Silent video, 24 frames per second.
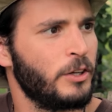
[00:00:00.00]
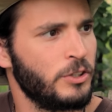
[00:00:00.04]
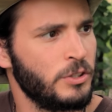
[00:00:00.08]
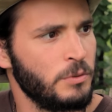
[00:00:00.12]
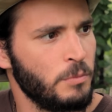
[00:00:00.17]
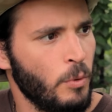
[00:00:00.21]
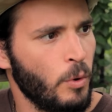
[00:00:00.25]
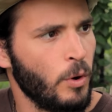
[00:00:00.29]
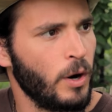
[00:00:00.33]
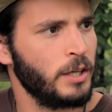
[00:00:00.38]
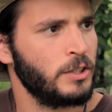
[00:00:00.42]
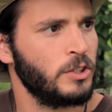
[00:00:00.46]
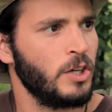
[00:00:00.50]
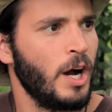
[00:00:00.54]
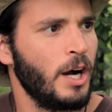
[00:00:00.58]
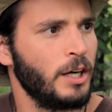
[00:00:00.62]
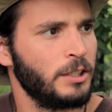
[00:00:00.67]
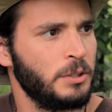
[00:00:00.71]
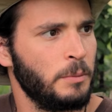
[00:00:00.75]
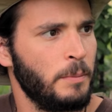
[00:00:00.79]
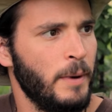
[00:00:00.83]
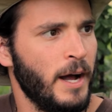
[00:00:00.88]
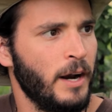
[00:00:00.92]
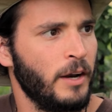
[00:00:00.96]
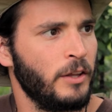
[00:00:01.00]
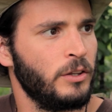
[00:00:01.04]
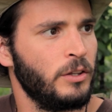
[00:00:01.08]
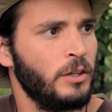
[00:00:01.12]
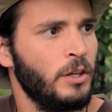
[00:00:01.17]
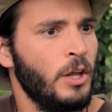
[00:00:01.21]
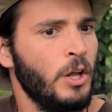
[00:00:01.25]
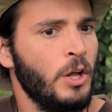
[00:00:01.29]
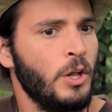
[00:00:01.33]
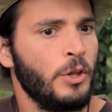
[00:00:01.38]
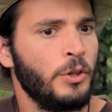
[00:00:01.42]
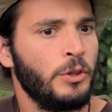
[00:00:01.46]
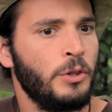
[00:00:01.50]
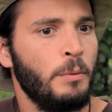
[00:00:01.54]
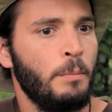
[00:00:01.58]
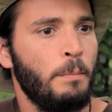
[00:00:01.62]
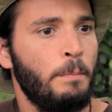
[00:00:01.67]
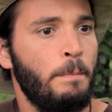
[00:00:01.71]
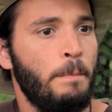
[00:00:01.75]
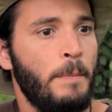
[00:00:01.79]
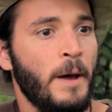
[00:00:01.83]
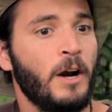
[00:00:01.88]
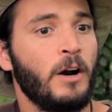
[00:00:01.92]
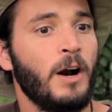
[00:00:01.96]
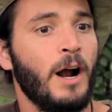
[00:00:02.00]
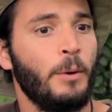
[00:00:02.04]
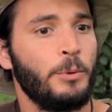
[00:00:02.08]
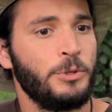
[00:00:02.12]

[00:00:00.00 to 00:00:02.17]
Because the more I talked about it, the better